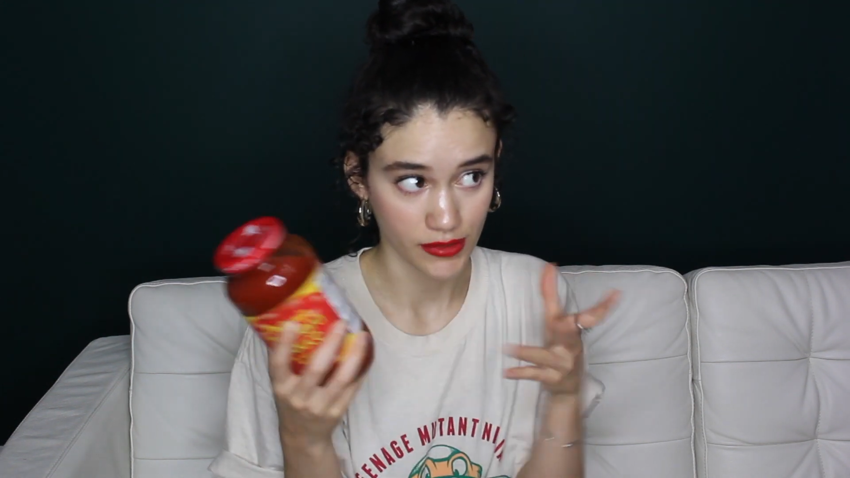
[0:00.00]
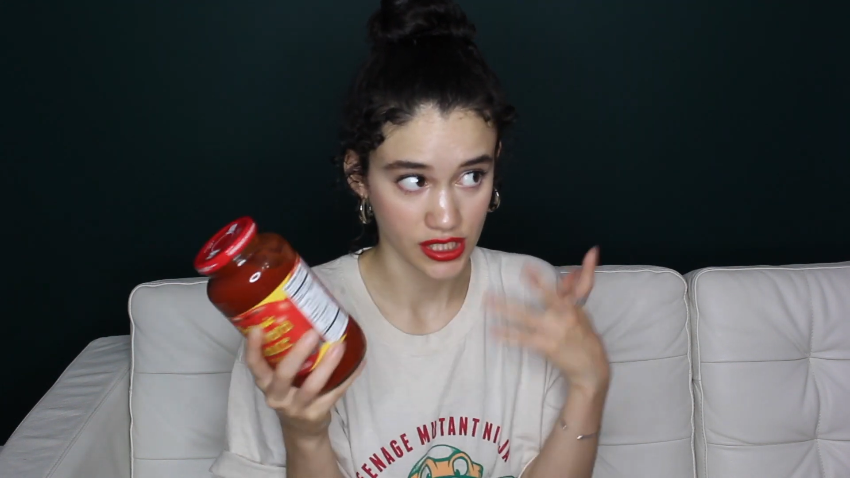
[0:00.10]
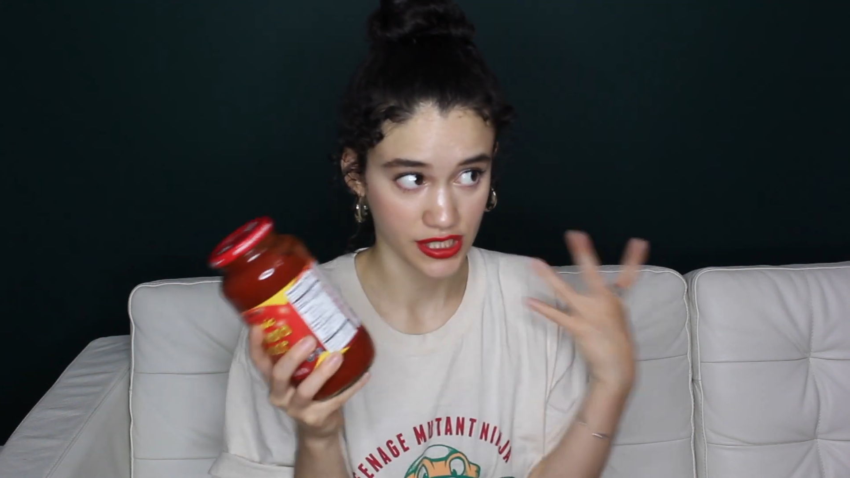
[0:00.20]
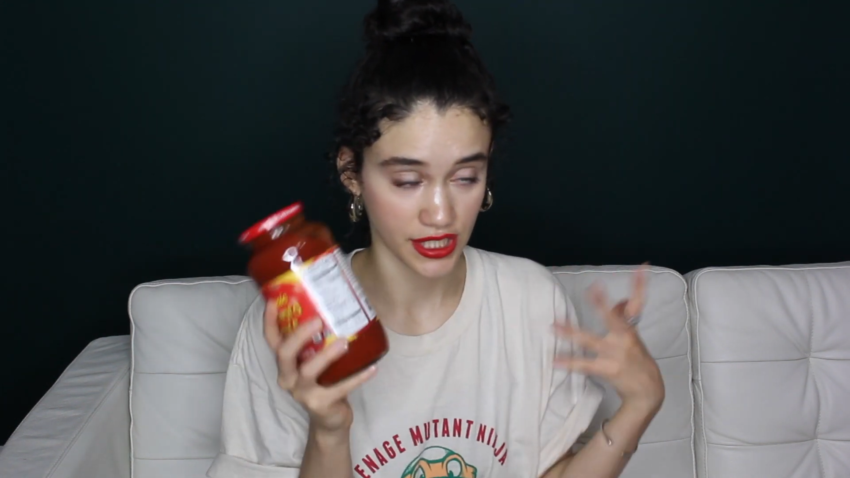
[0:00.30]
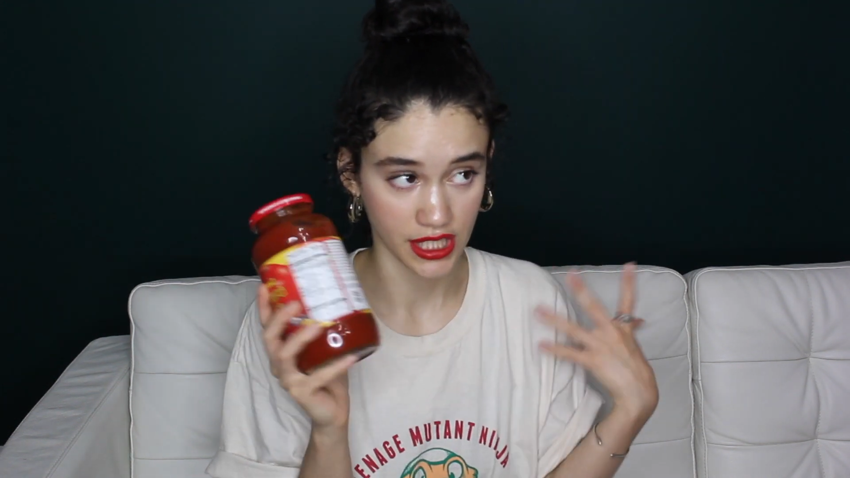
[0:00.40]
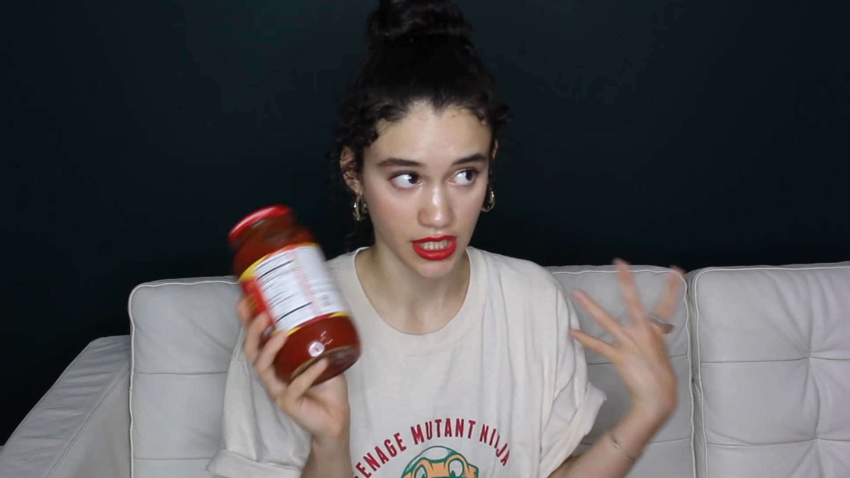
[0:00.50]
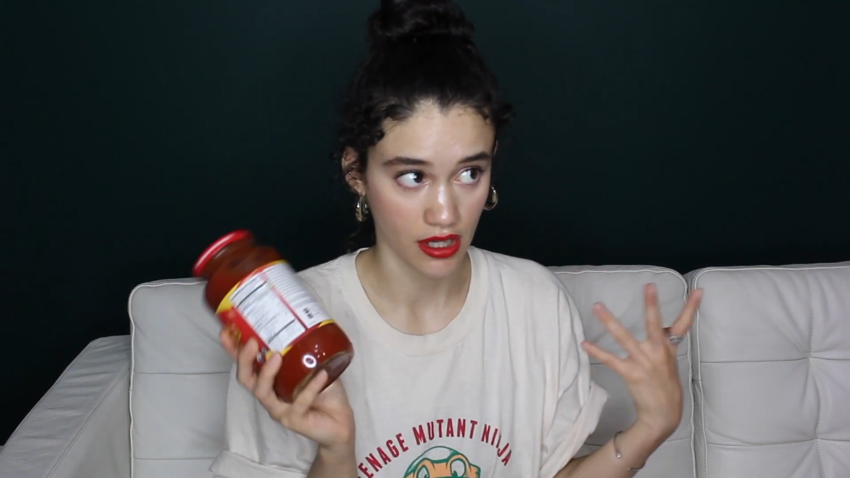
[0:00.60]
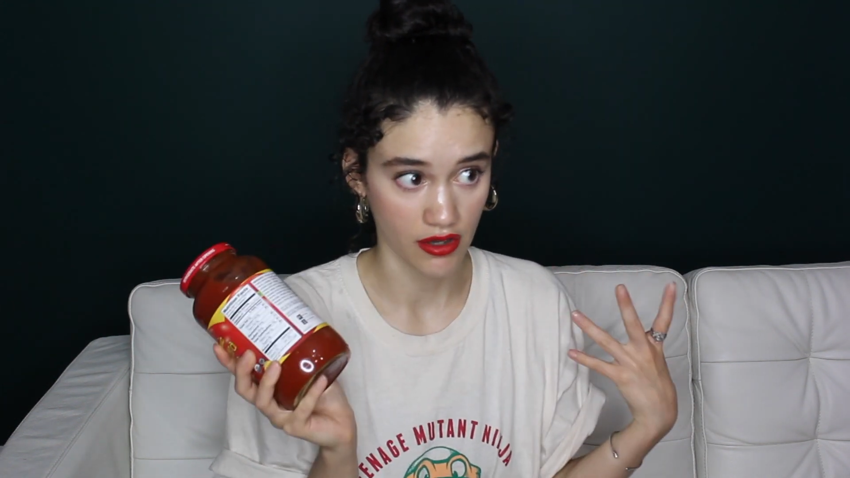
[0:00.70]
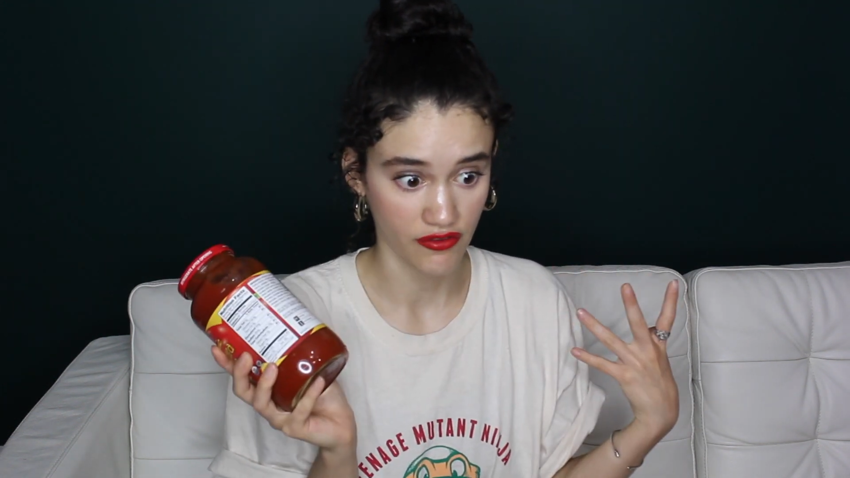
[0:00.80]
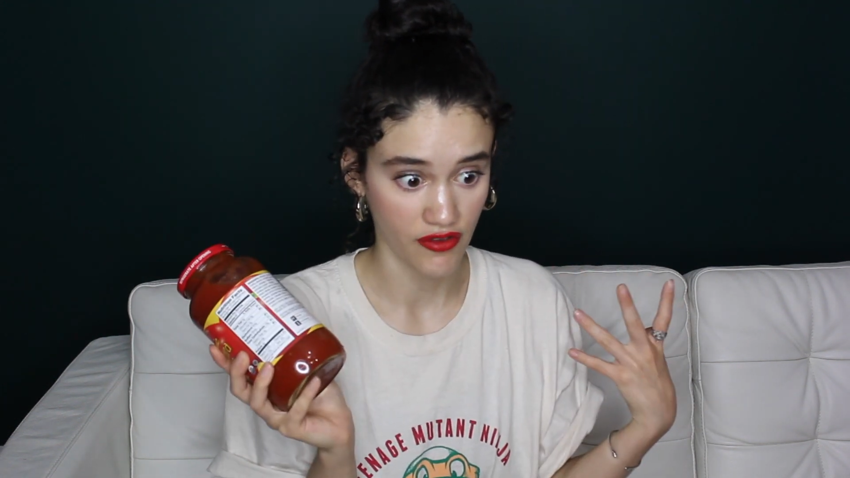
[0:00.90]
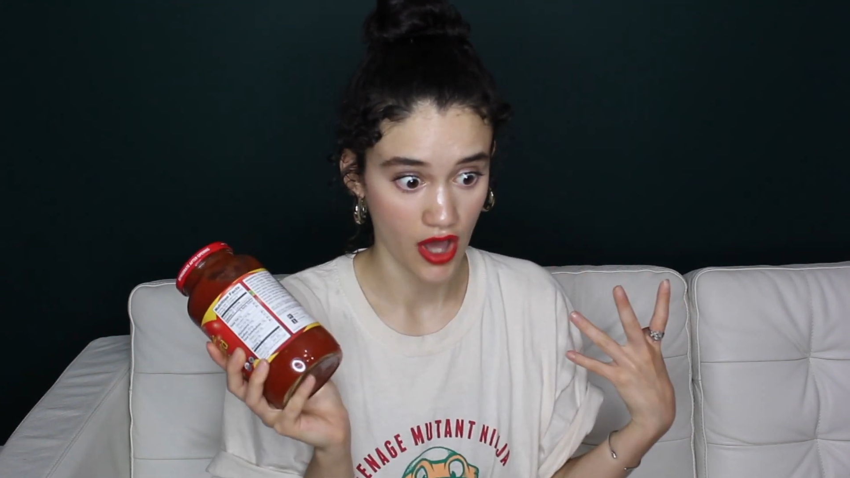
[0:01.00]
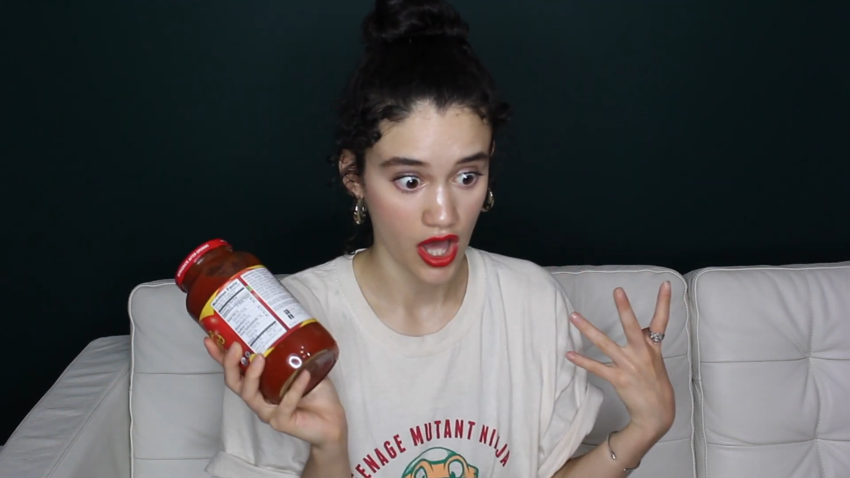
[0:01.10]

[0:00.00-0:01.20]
just thinking of